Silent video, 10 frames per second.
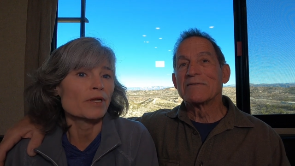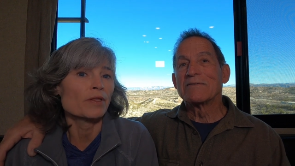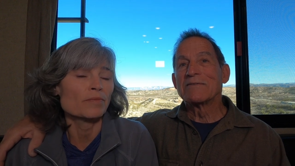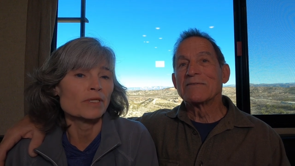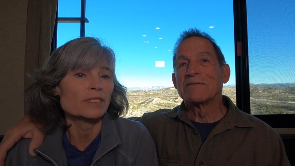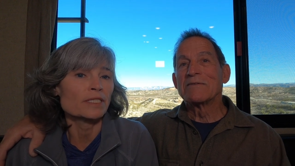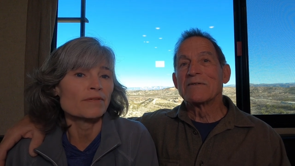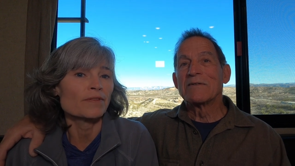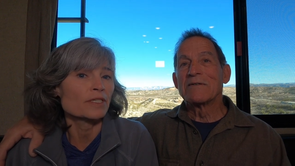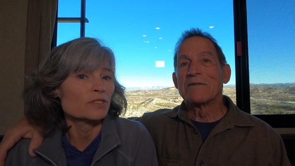Speaker 1: run of the mill
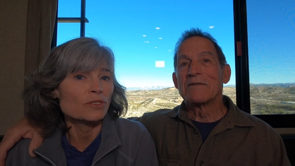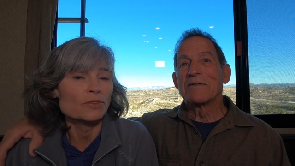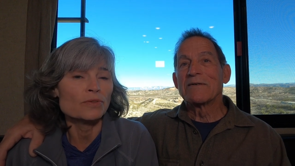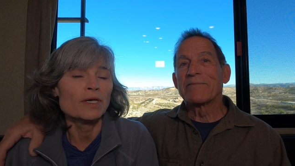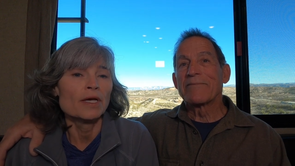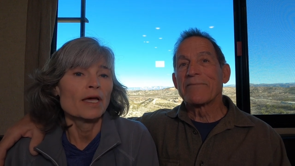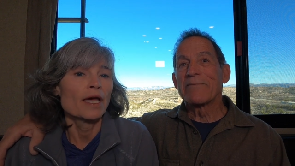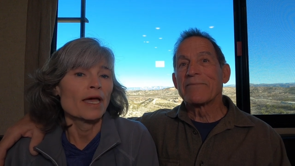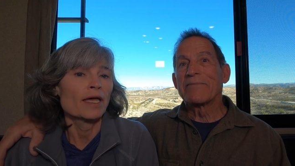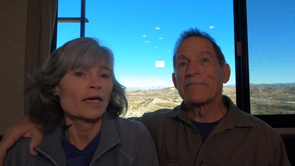stuff they do,
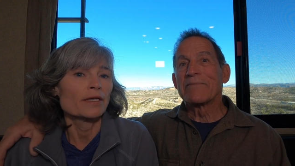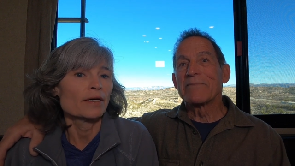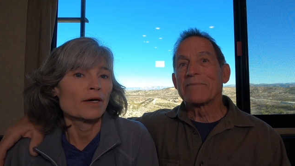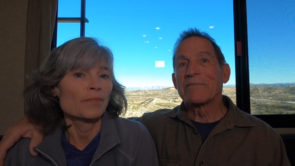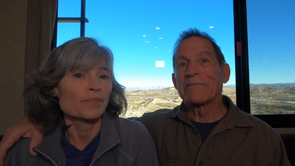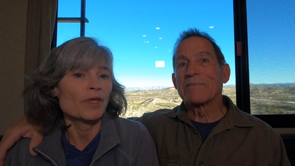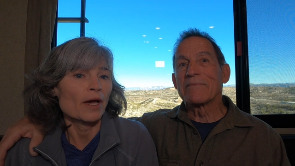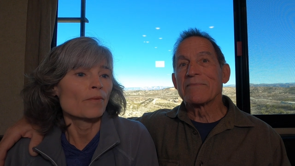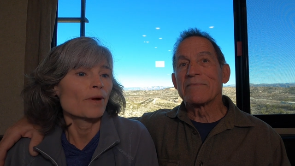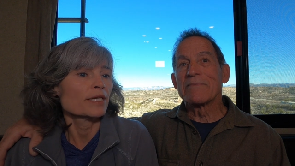and um,
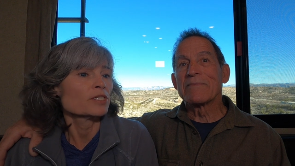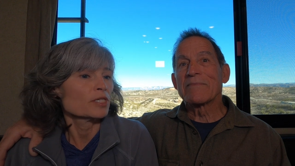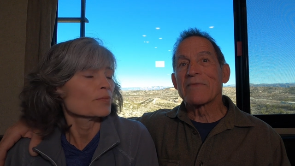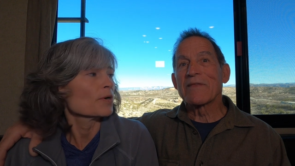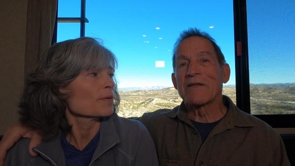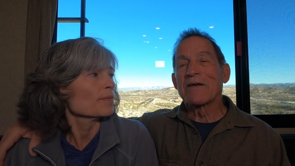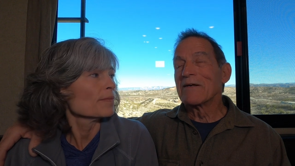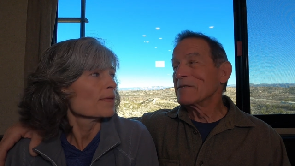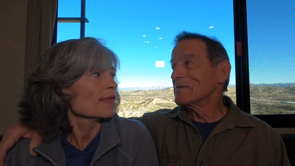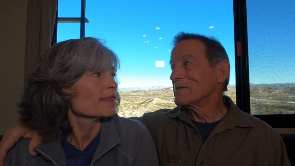yeah, way cheaper.
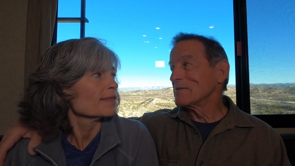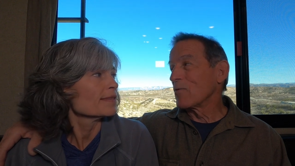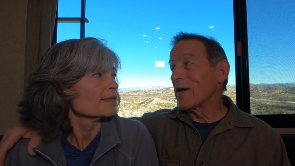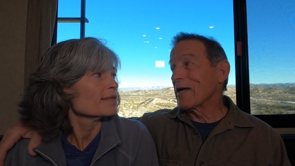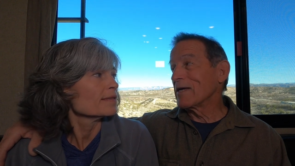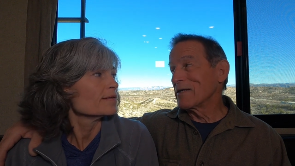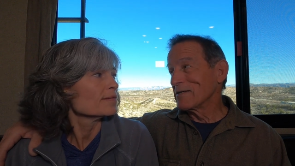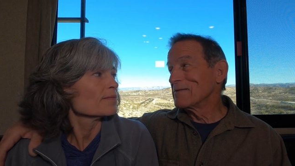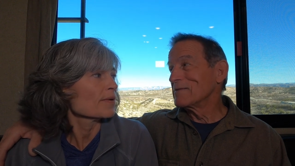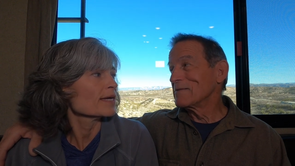Way.
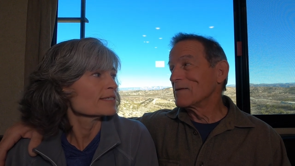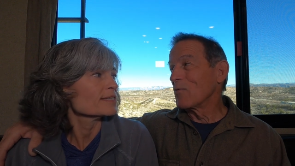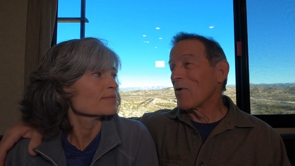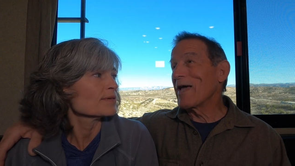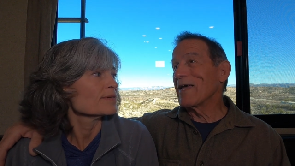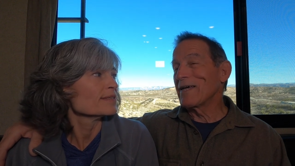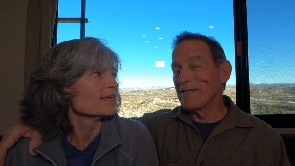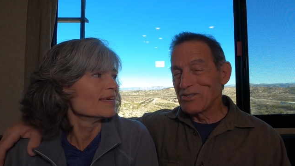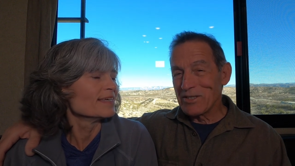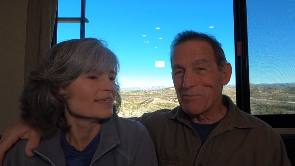Way cheaper. Way
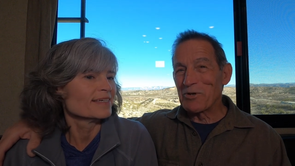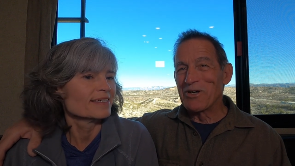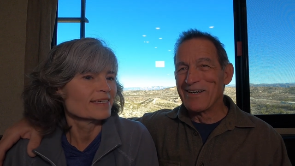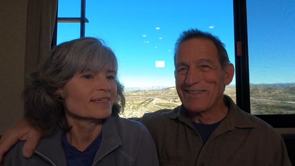
Speaker 2: cheaper.